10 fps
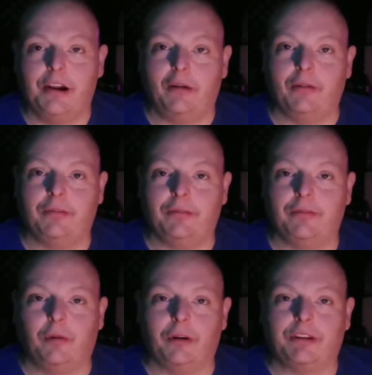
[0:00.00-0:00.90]
I went from
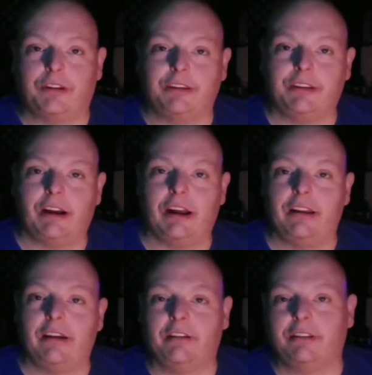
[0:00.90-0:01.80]

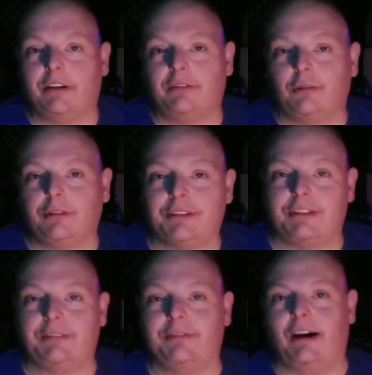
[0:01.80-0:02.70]
469 to
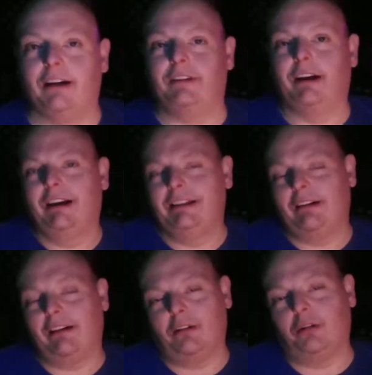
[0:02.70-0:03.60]
465.
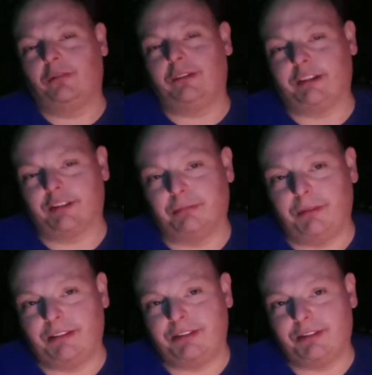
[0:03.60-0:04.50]
Now I don't know if that just
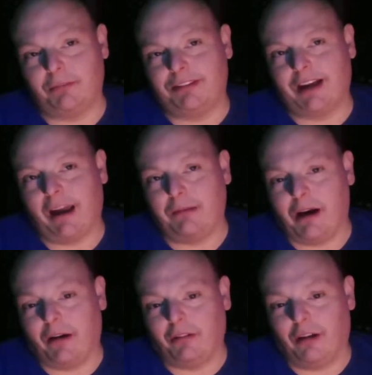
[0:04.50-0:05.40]
means some timed
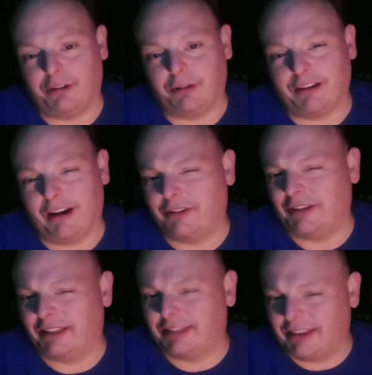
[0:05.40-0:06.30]
out and lost their accounts.
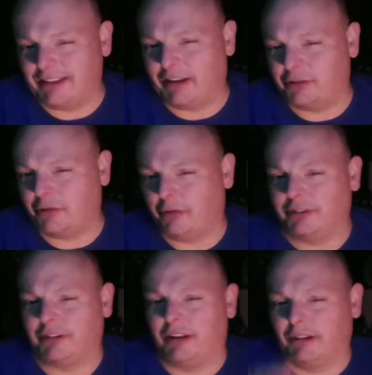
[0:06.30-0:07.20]
I think that's what it was
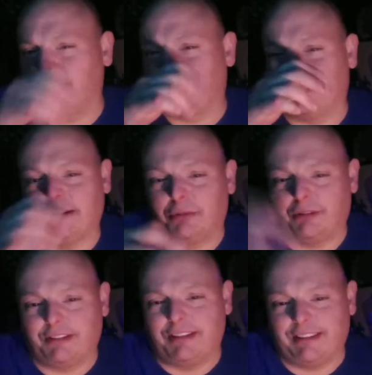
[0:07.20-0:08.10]
because I looked at the dashboard.
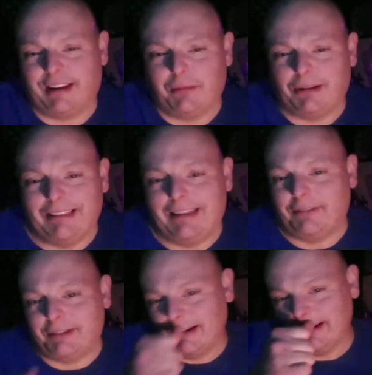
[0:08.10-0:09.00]
It didn't say anybody
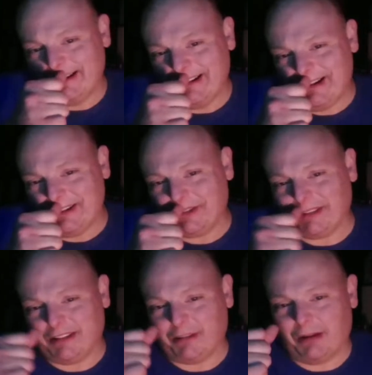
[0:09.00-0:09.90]
left. So I
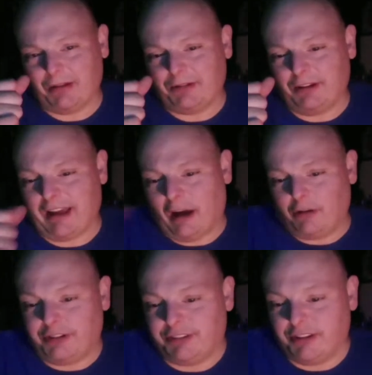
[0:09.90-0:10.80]
think sometimes
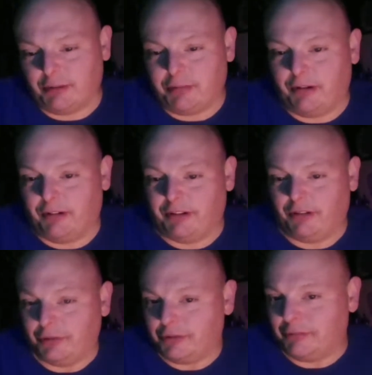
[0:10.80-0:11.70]
accounts just disappear and you
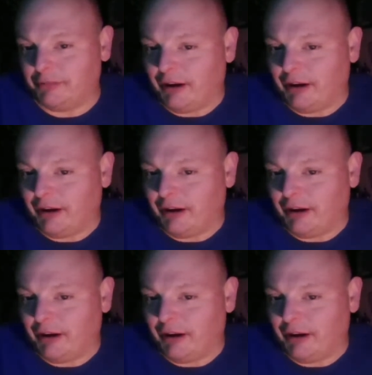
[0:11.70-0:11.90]
lose them.